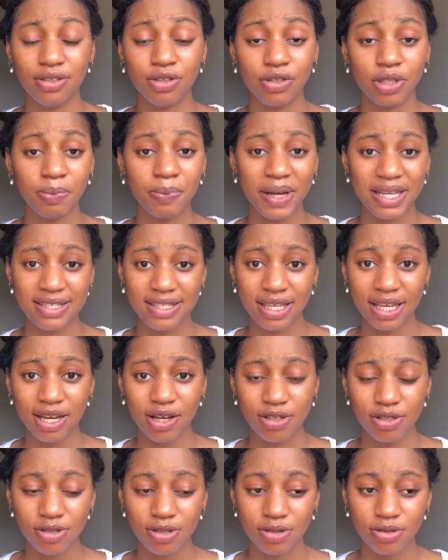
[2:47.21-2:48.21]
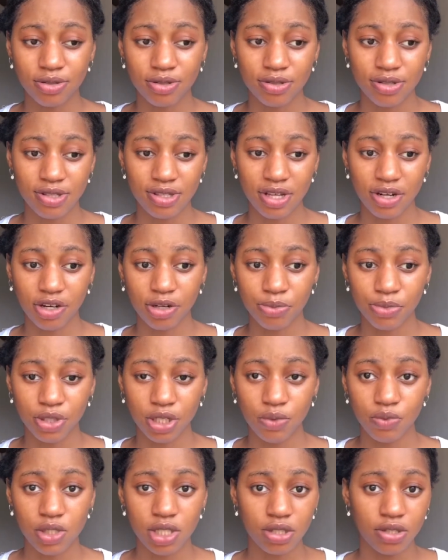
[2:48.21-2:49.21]
the passing out ceremony,
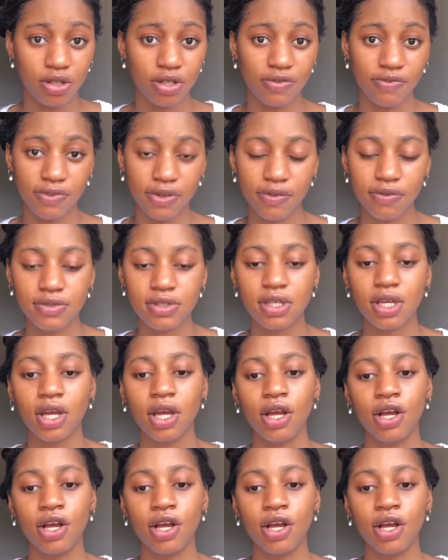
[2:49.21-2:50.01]
which is on the 5th.